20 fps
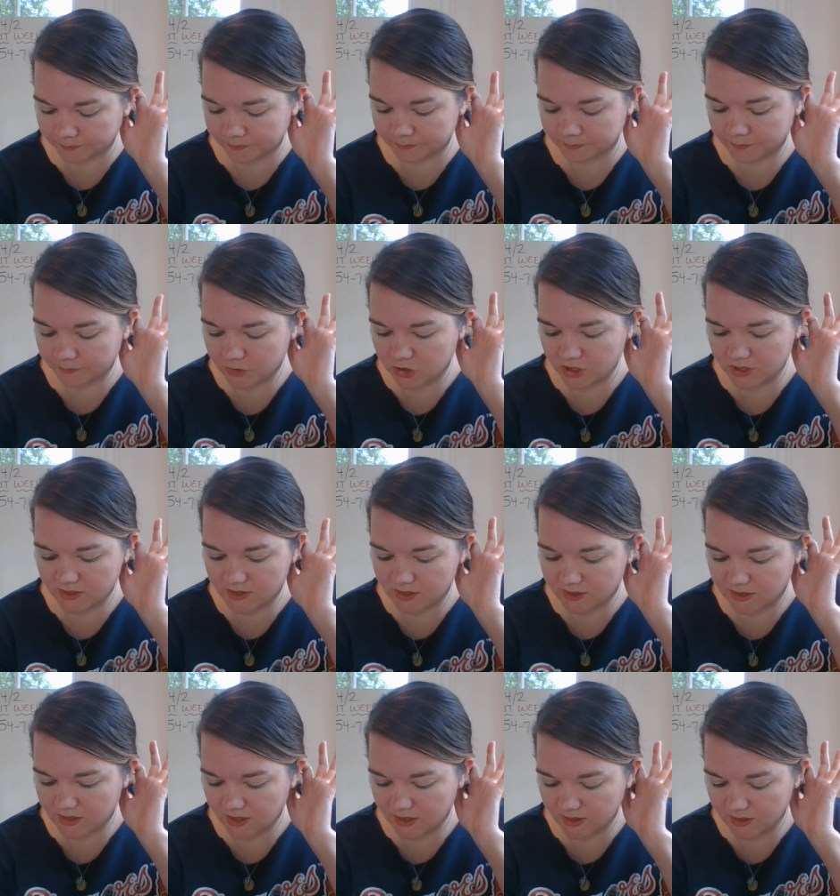
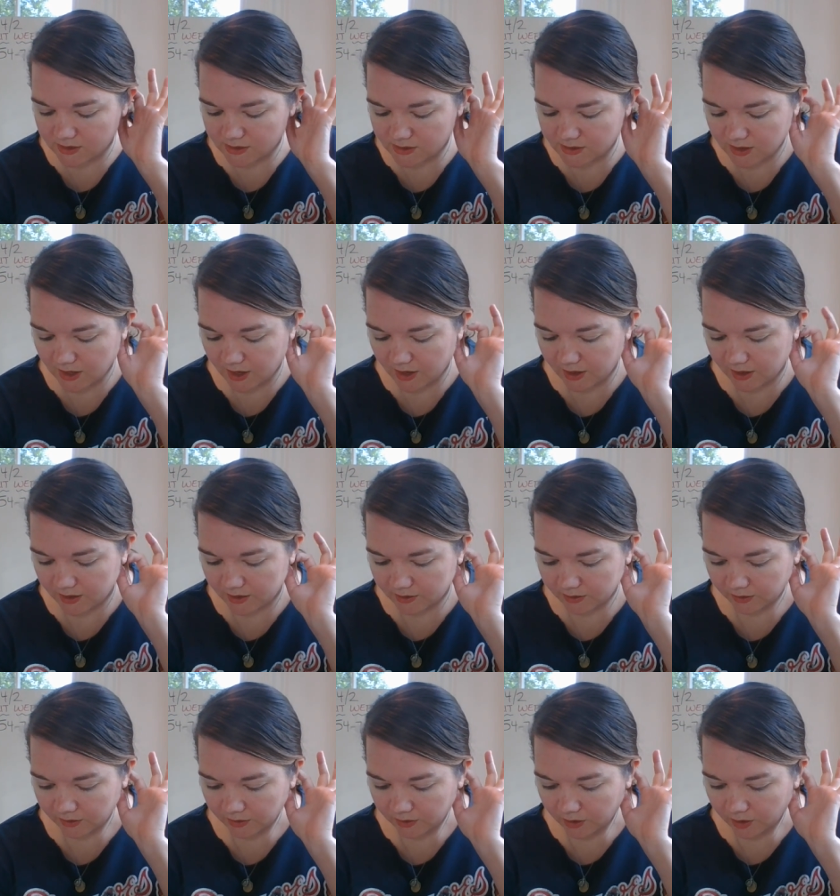Jesus is uh,
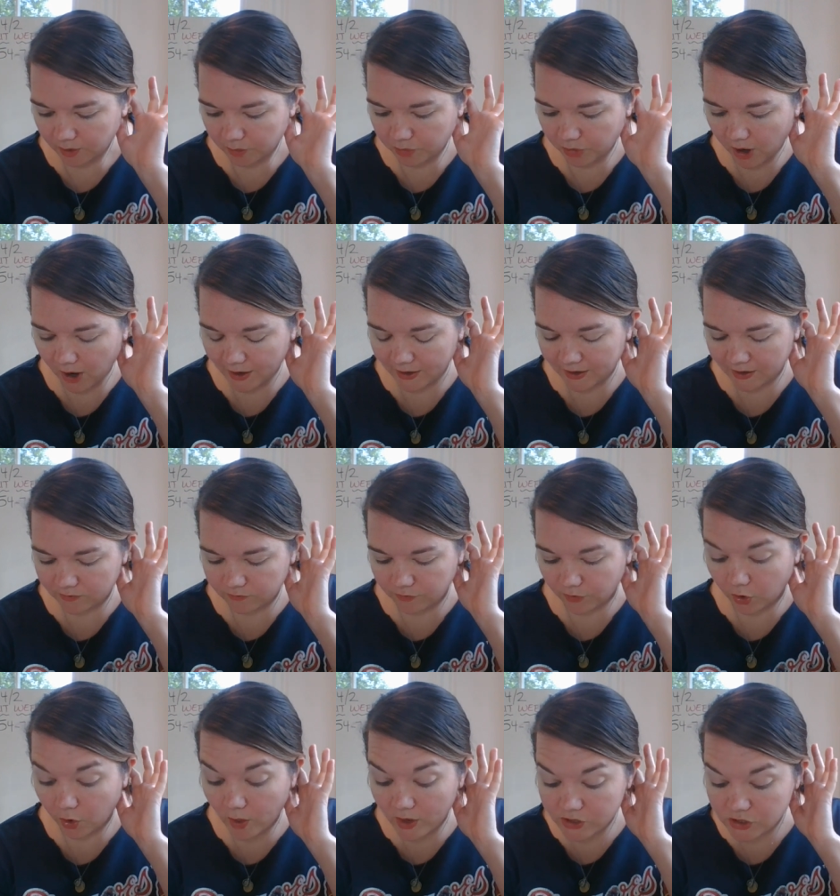brought in
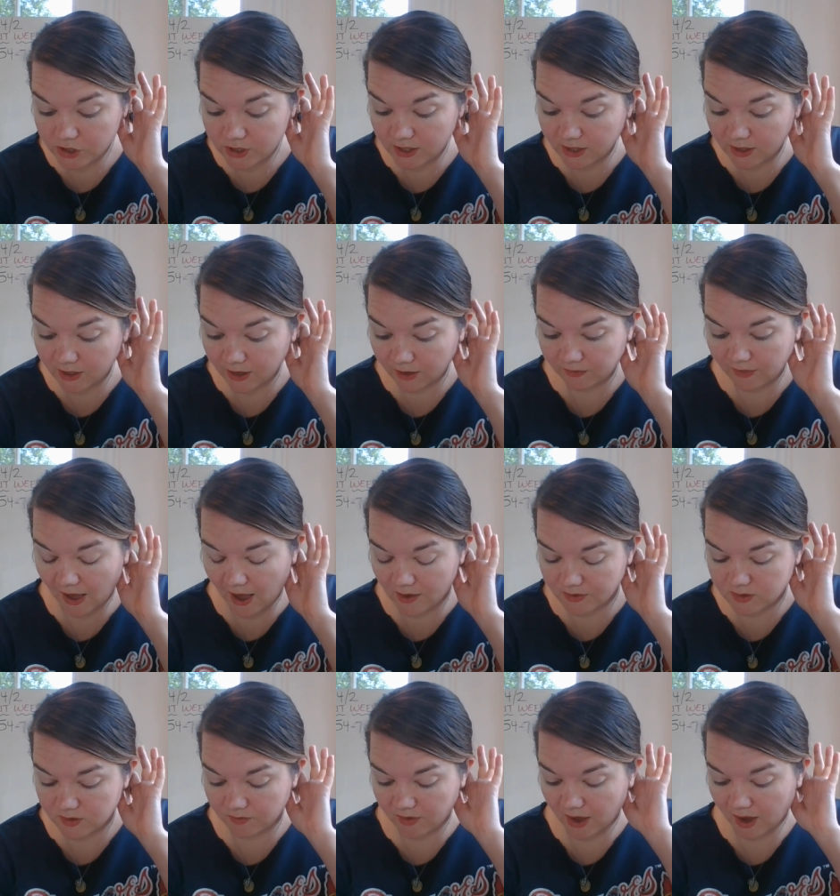for questioning at the
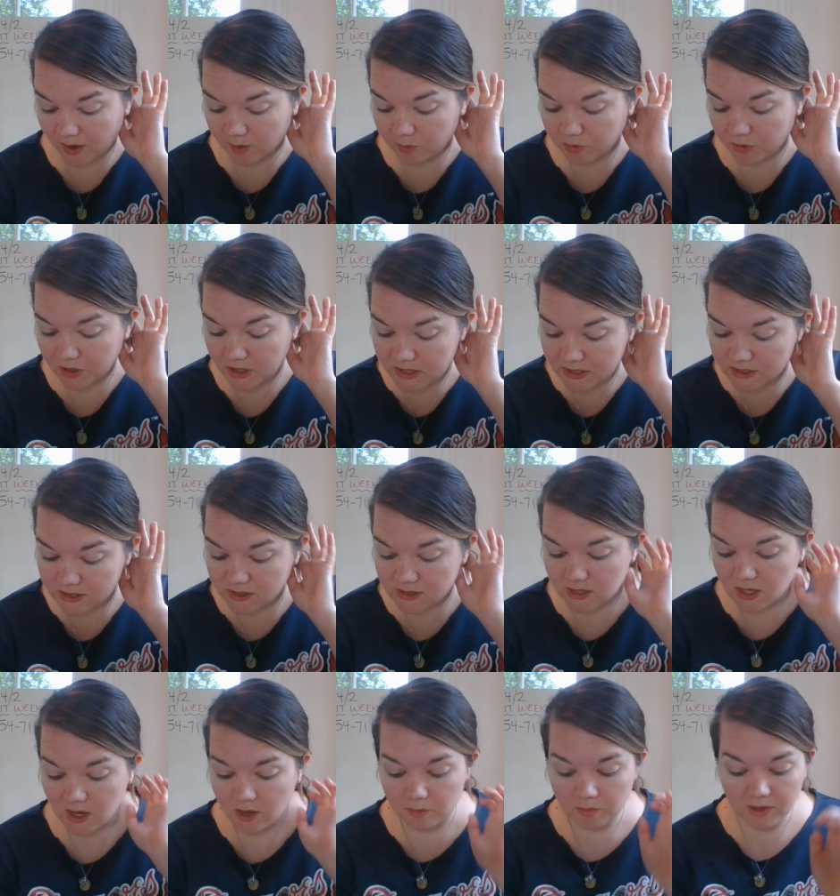house of the high priest.
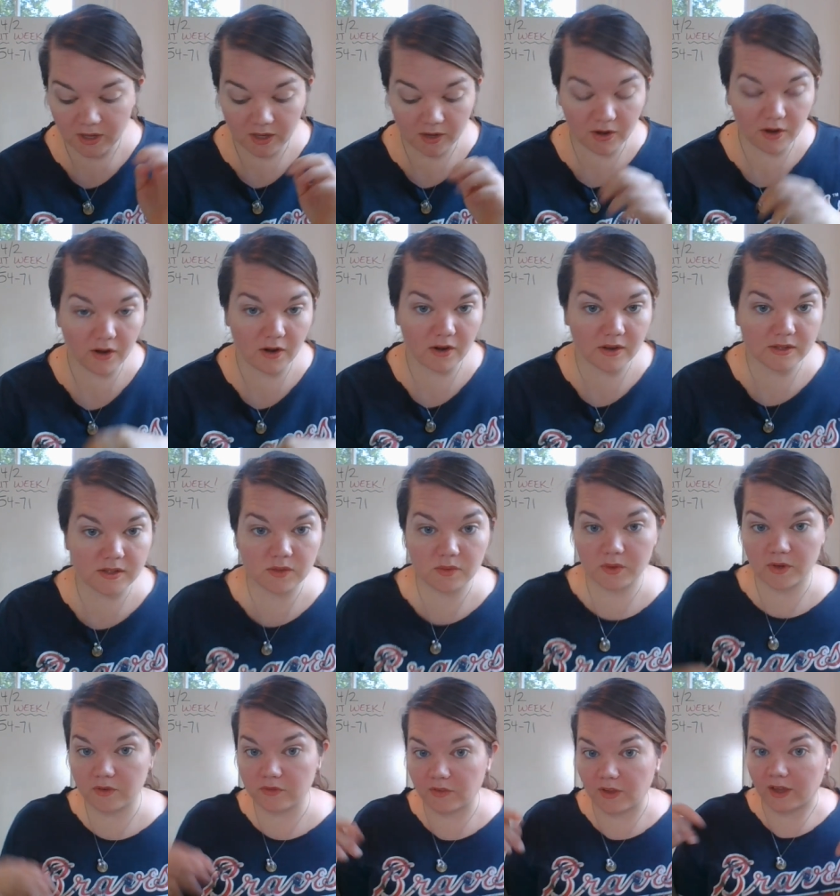Peter is
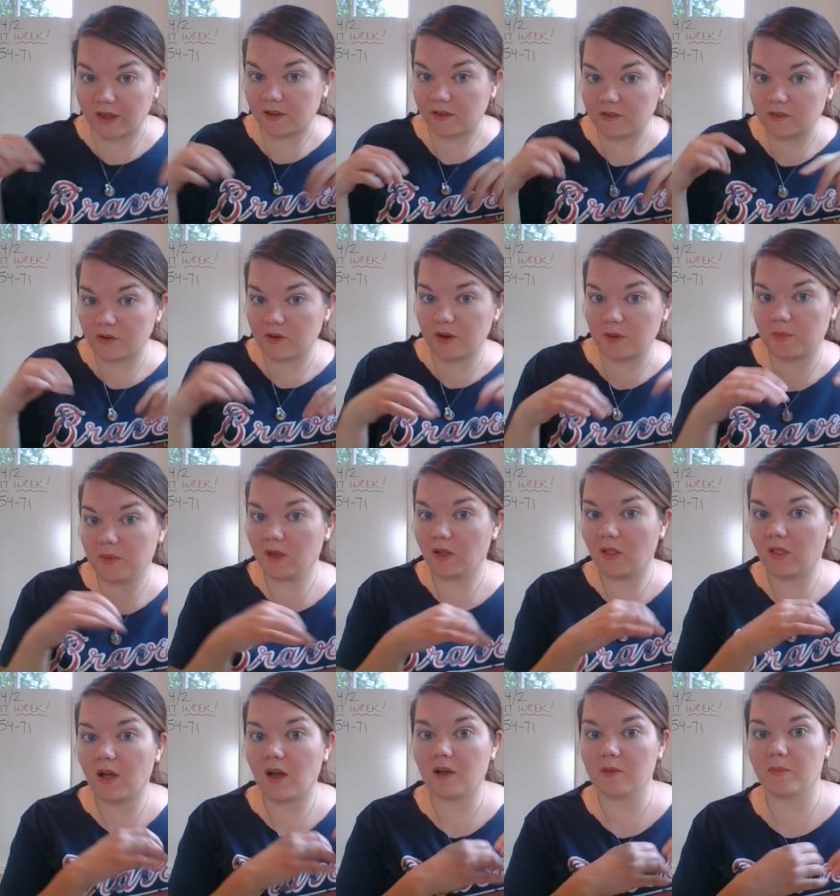sort of like creeping
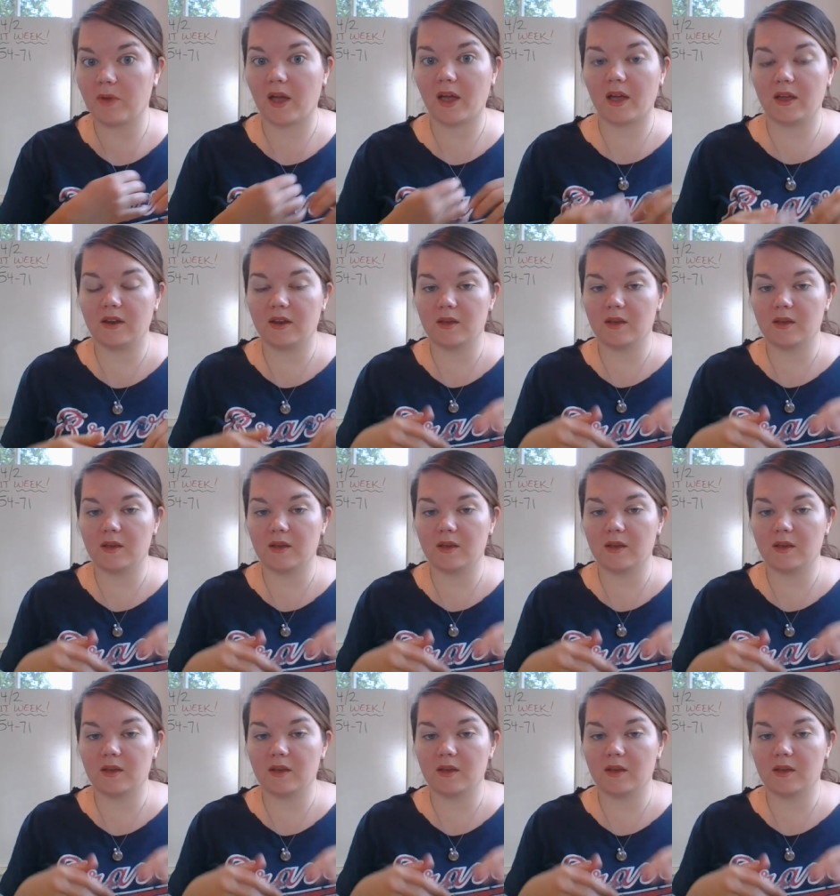along behind